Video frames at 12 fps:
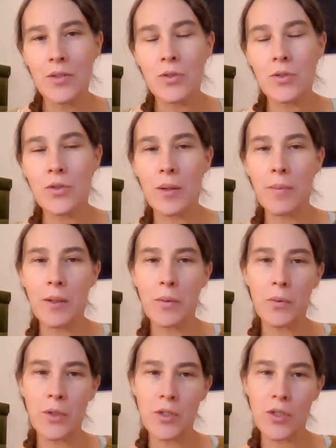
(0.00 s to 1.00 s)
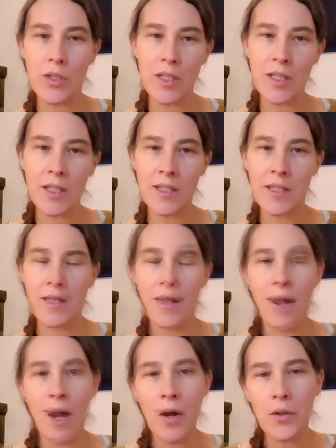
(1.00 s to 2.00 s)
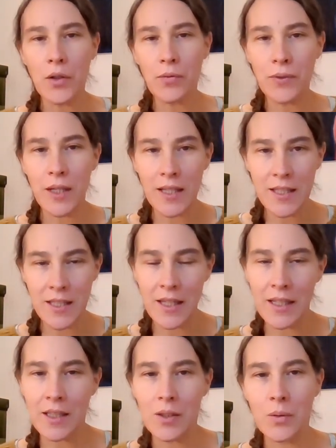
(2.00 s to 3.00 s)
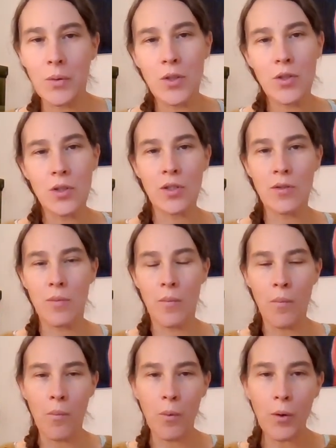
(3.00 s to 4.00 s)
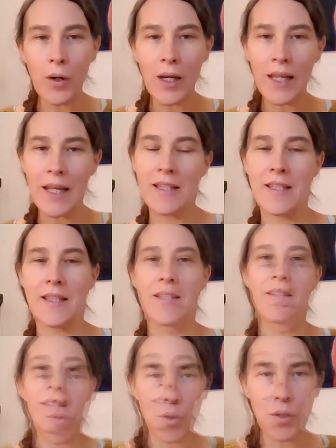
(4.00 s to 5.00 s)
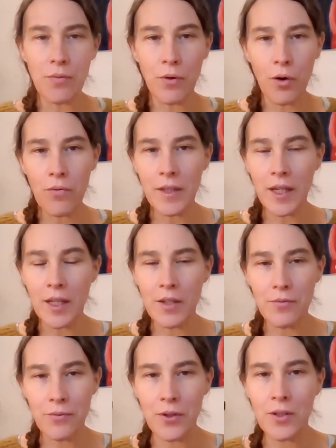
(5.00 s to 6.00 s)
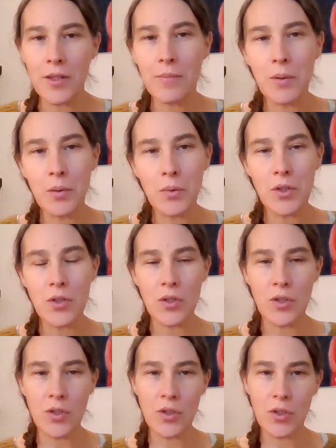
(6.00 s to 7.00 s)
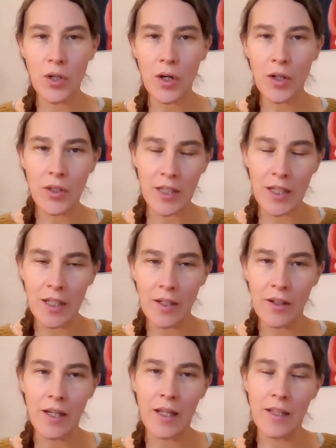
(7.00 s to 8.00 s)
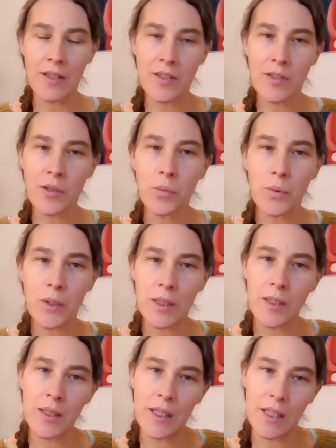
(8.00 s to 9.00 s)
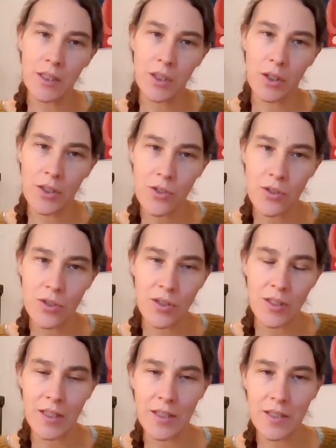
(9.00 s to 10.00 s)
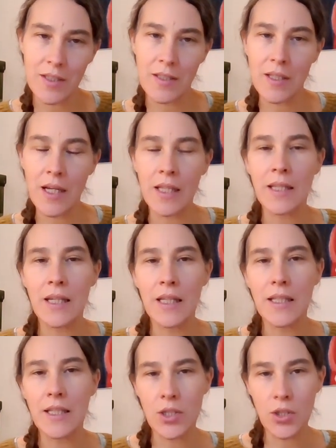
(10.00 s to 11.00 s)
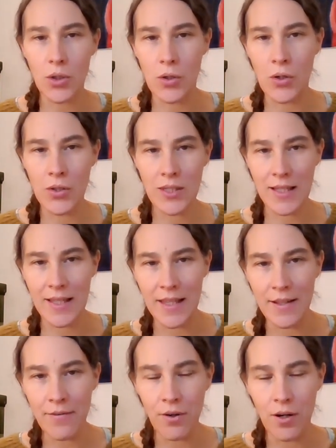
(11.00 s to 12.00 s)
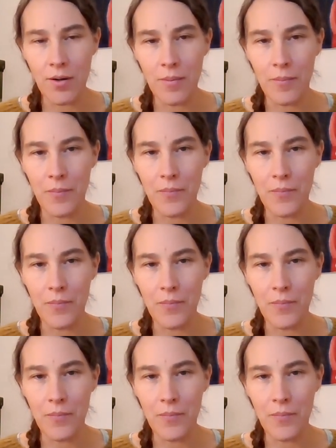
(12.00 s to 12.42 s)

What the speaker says: So something which is out of that cycle, which is more or less not evolving any further, but which is stuck there and stuck within that consciousness, and then it turns evil.